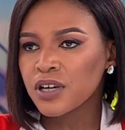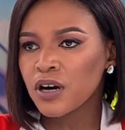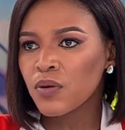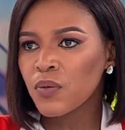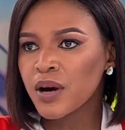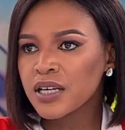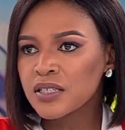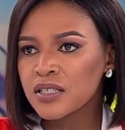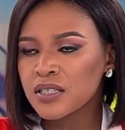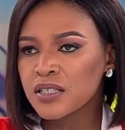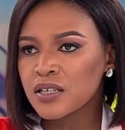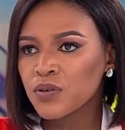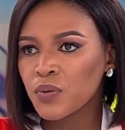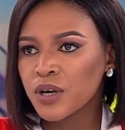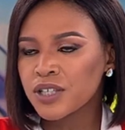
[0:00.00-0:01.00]
our
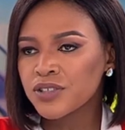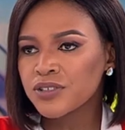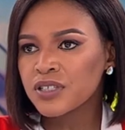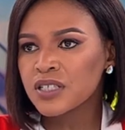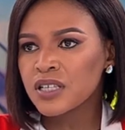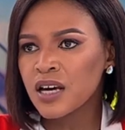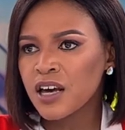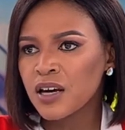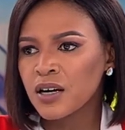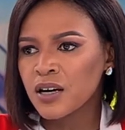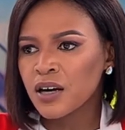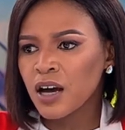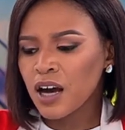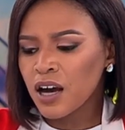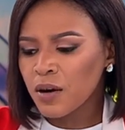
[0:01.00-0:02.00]
waiters and watrons,
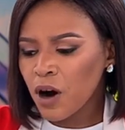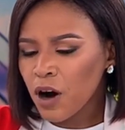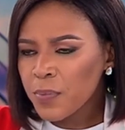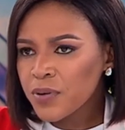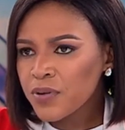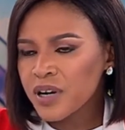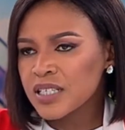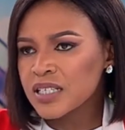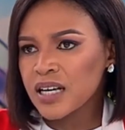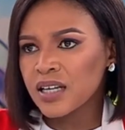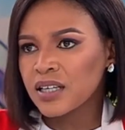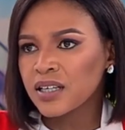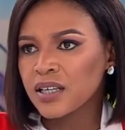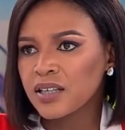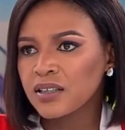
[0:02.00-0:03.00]
operate
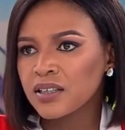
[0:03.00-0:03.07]
under?